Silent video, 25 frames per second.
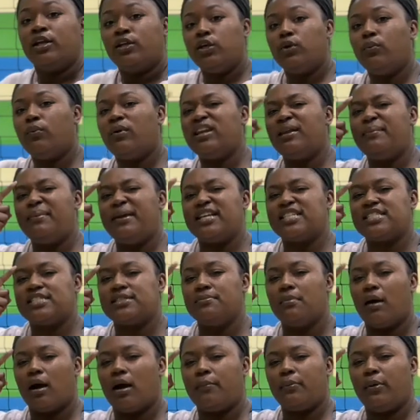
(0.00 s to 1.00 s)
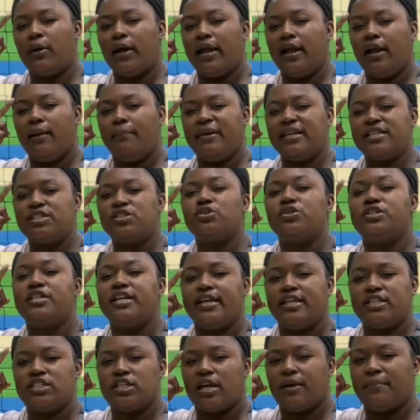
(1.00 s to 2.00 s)
you wanna be a smart player and be
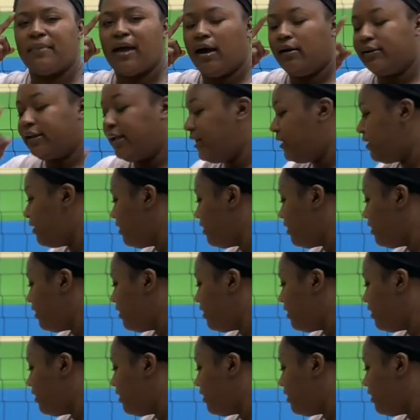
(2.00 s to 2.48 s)
strategic about it.